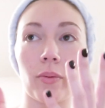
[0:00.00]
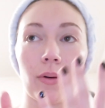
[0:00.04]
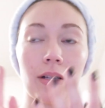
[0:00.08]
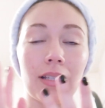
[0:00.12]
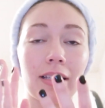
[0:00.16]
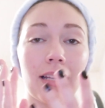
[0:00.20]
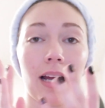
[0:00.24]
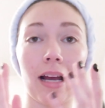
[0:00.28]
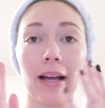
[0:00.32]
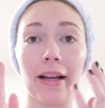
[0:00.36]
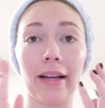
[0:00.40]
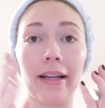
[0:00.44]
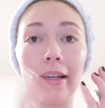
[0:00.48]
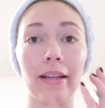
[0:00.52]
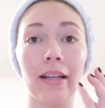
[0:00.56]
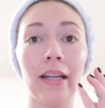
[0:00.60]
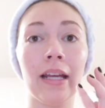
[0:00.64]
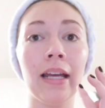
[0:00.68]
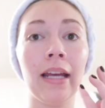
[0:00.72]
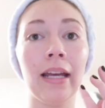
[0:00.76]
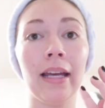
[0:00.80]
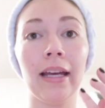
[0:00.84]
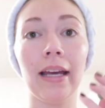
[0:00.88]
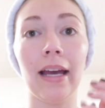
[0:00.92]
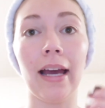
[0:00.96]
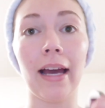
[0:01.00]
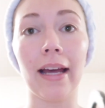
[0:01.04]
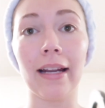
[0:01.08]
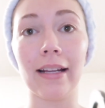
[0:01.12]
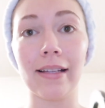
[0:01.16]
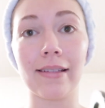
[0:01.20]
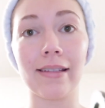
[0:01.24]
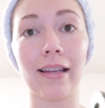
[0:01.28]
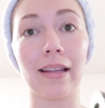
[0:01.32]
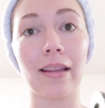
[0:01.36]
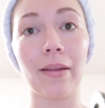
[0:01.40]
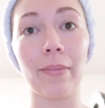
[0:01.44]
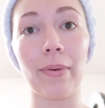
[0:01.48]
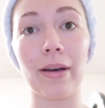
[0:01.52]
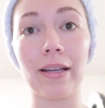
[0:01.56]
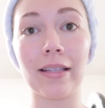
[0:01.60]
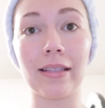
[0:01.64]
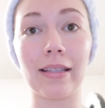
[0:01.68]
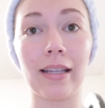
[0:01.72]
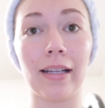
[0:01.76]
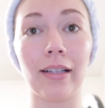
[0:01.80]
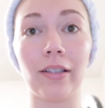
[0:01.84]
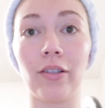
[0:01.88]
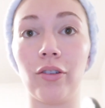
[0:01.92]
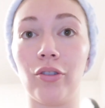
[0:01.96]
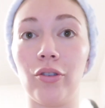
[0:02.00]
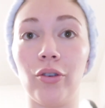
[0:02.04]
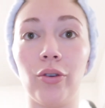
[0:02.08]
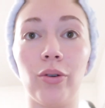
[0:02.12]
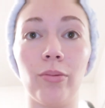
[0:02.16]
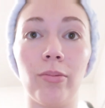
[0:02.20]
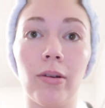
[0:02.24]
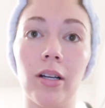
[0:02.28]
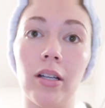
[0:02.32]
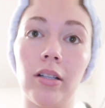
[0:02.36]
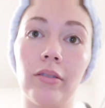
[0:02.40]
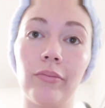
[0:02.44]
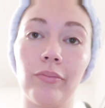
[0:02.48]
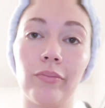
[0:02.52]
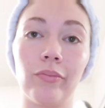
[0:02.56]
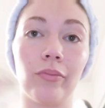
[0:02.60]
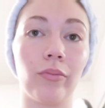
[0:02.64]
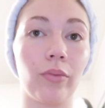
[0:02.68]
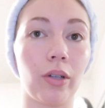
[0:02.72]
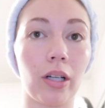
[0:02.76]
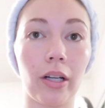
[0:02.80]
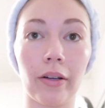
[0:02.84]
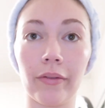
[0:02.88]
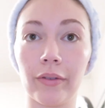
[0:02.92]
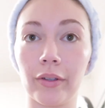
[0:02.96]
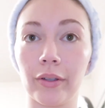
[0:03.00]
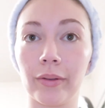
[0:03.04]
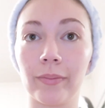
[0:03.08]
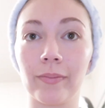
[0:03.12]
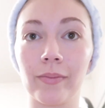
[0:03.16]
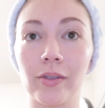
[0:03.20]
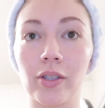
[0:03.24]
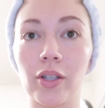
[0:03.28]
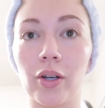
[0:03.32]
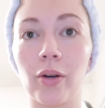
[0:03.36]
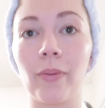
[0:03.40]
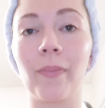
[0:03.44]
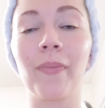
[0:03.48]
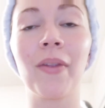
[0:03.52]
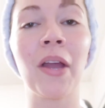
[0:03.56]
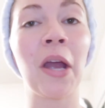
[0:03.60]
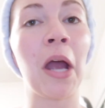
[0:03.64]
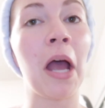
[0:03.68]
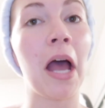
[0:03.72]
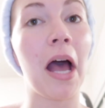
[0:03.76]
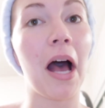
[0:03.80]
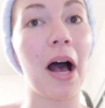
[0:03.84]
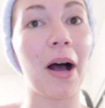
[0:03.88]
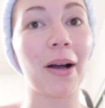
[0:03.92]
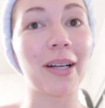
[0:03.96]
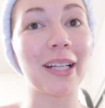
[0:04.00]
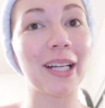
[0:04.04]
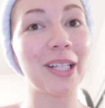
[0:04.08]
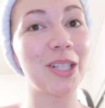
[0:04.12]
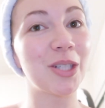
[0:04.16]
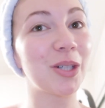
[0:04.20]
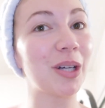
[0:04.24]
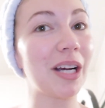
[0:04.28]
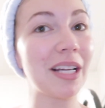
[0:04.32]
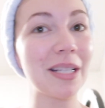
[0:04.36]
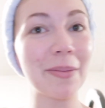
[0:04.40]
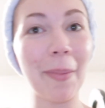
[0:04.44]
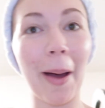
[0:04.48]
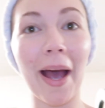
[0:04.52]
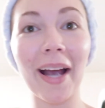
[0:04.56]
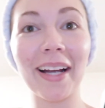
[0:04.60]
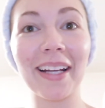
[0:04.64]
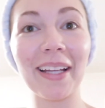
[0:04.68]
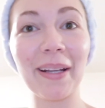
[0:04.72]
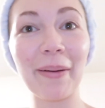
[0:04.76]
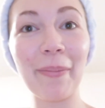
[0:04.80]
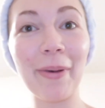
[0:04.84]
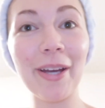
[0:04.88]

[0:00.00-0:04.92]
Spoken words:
always tie it, and it's not the best thing to do, but whatever. So I'll catch you guys back in